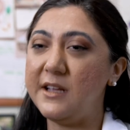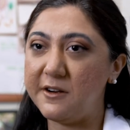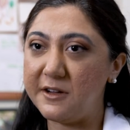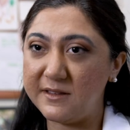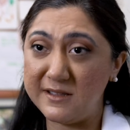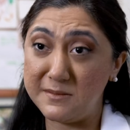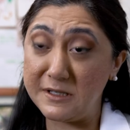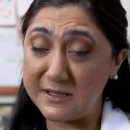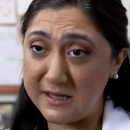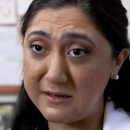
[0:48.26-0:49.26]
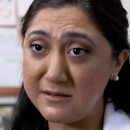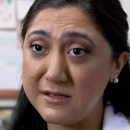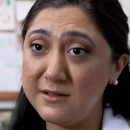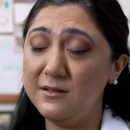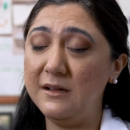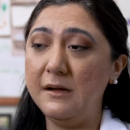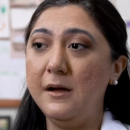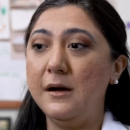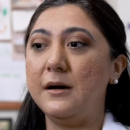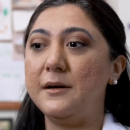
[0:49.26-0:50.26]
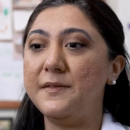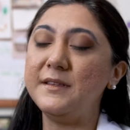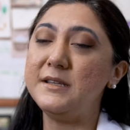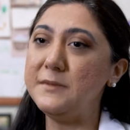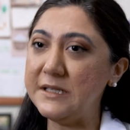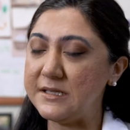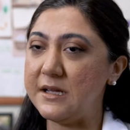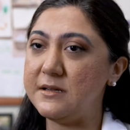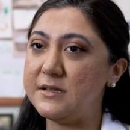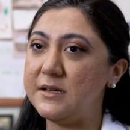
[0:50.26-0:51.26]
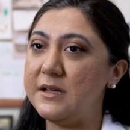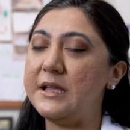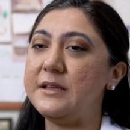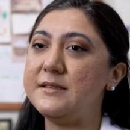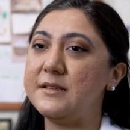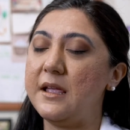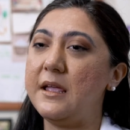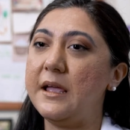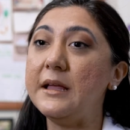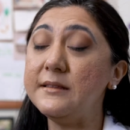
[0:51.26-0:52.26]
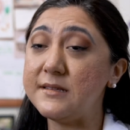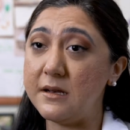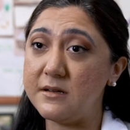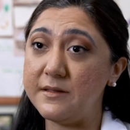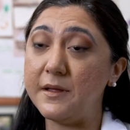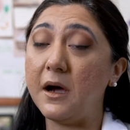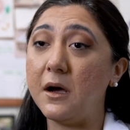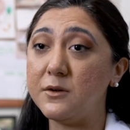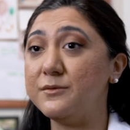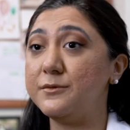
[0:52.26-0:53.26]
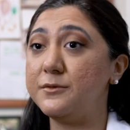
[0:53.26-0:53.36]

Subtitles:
here at the Dimock Center. The Dimock Center is a health center in the heart of